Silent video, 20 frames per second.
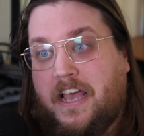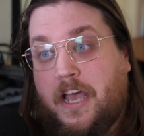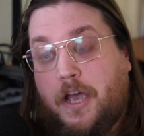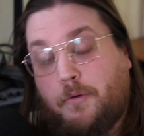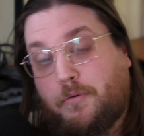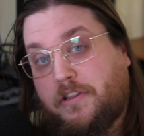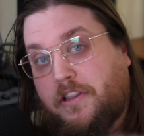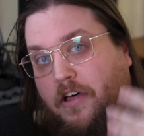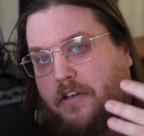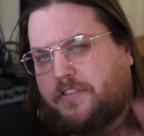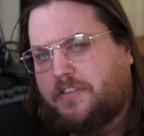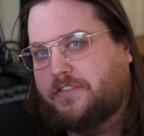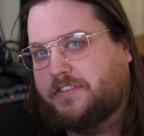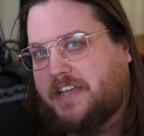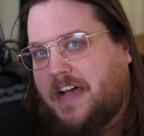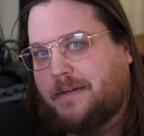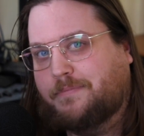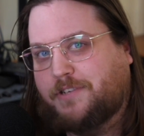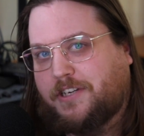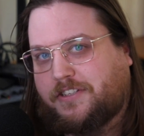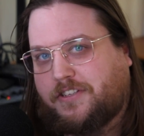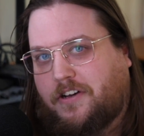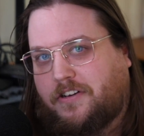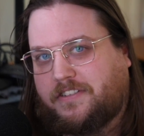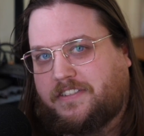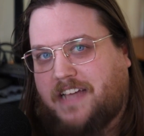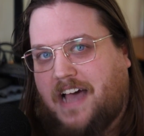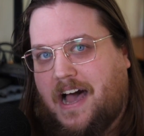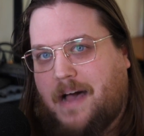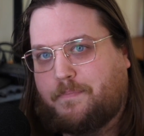it would load those objects
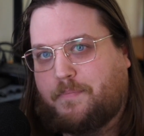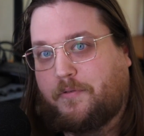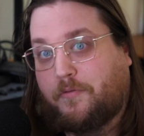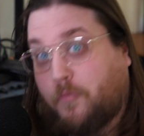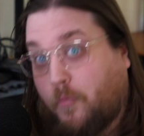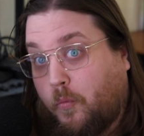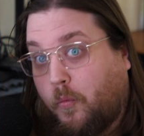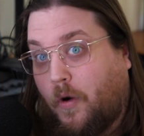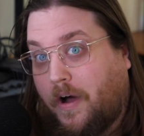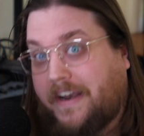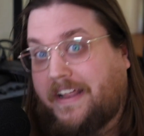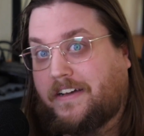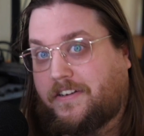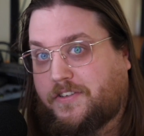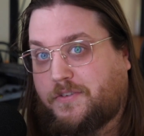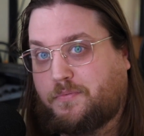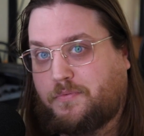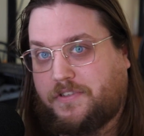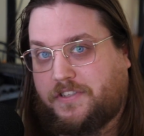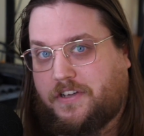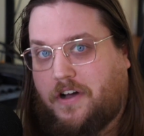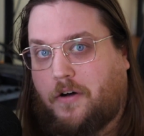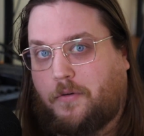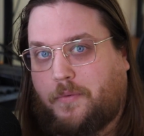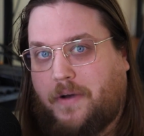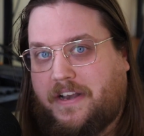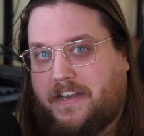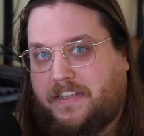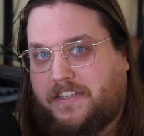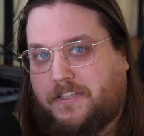on top of what else was
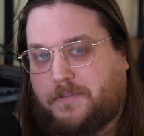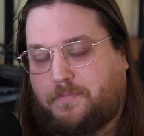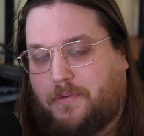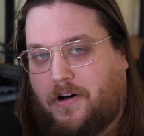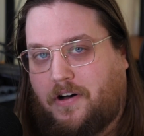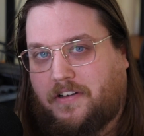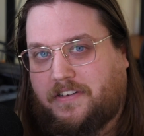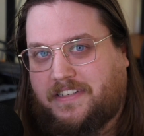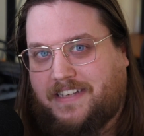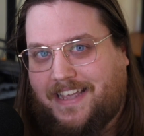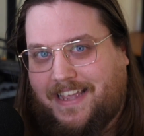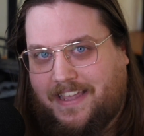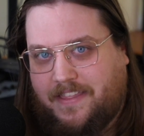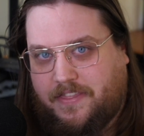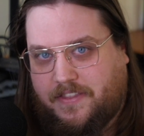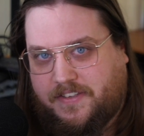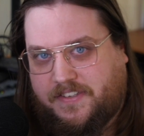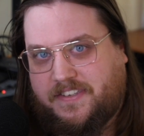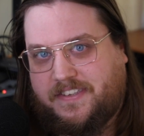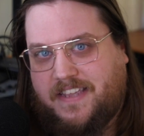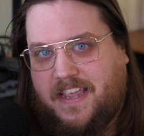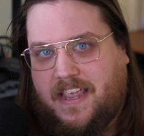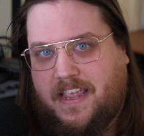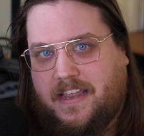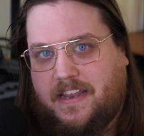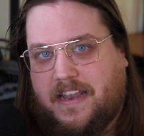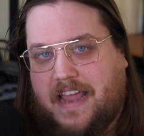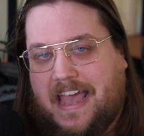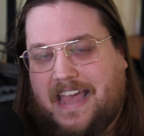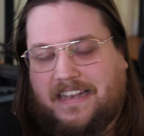already spawned in the
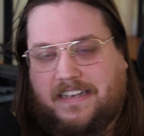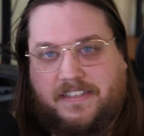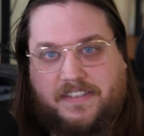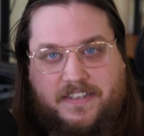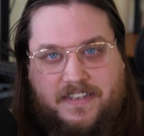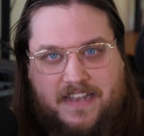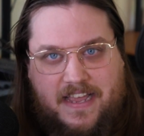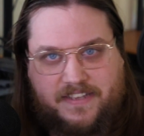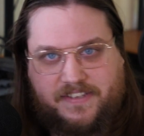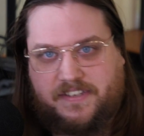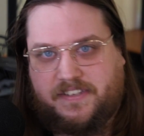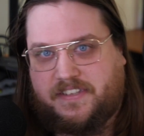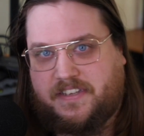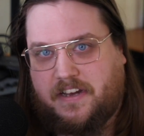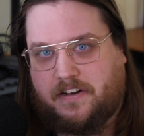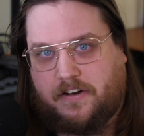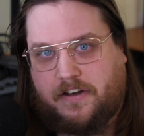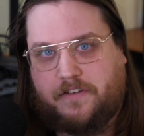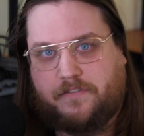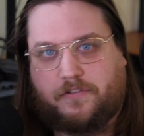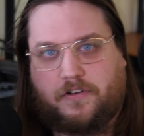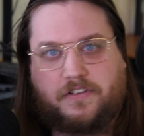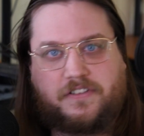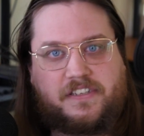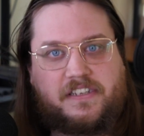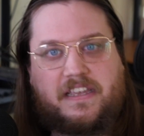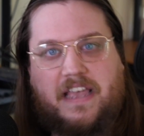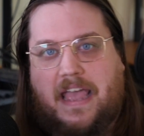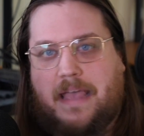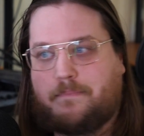scene and is necessary for
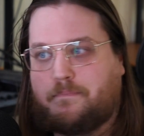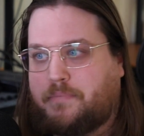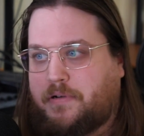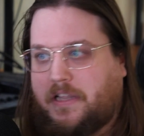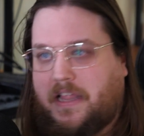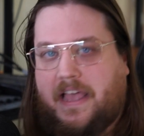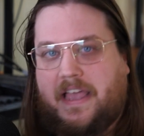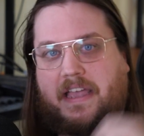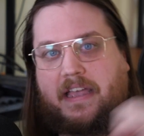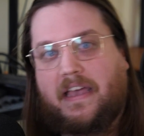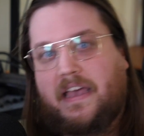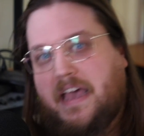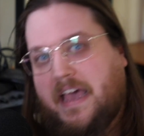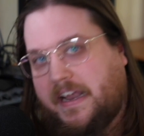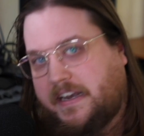its gameplay